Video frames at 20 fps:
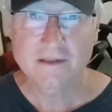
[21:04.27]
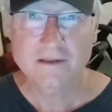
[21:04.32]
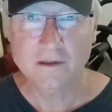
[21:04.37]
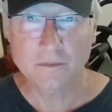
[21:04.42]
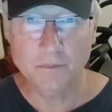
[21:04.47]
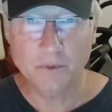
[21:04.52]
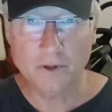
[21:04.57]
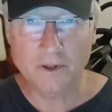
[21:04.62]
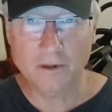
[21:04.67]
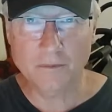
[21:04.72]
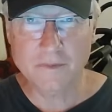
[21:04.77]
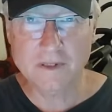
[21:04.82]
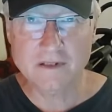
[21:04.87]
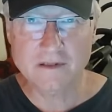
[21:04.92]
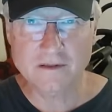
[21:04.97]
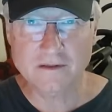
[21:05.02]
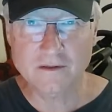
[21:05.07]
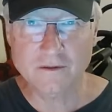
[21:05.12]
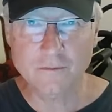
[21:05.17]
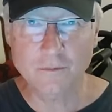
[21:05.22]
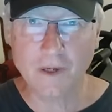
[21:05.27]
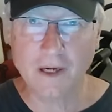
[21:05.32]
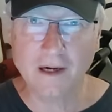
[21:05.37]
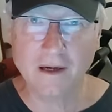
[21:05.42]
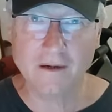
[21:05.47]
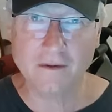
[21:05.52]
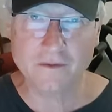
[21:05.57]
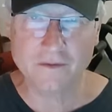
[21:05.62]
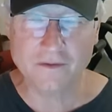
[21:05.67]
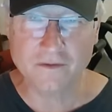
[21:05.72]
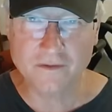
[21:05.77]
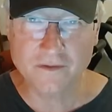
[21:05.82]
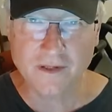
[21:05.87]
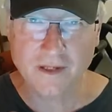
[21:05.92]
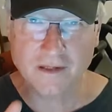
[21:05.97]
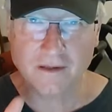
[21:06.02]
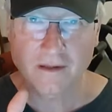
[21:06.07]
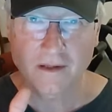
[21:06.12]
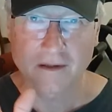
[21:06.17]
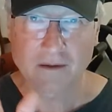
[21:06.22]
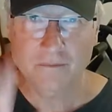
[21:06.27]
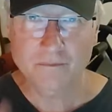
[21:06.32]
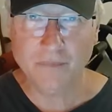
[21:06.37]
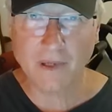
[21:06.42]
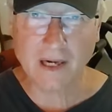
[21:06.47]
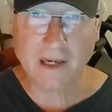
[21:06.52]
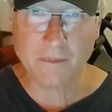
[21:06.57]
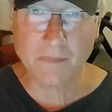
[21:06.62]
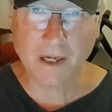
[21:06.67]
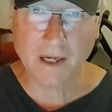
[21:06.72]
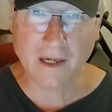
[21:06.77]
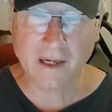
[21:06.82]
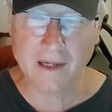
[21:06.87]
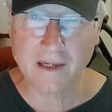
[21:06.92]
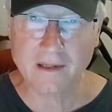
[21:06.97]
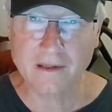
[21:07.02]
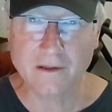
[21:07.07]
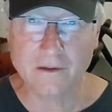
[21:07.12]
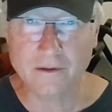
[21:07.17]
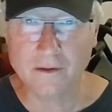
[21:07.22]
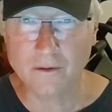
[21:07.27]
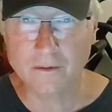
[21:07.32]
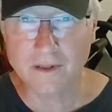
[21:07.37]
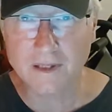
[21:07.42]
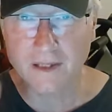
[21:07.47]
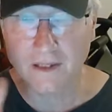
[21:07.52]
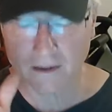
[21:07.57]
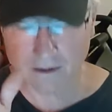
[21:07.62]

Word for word: to put them into two piles and say, bye bye, you're going to